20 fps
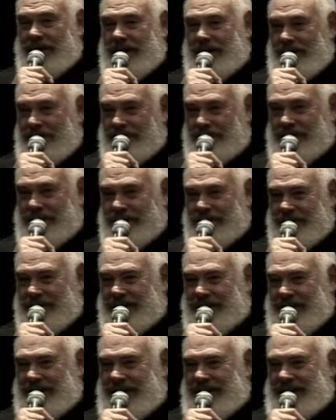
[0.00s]
culture.
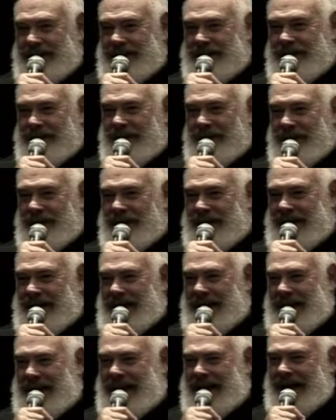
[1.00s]
So,
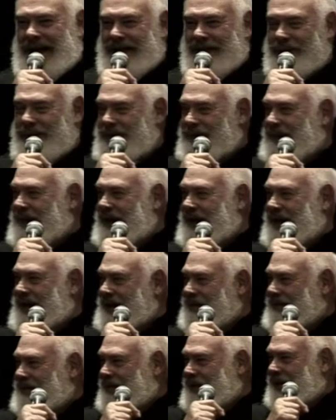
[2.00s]
how do we make
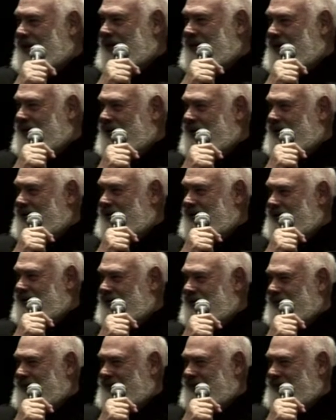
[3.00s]
that part of our culture?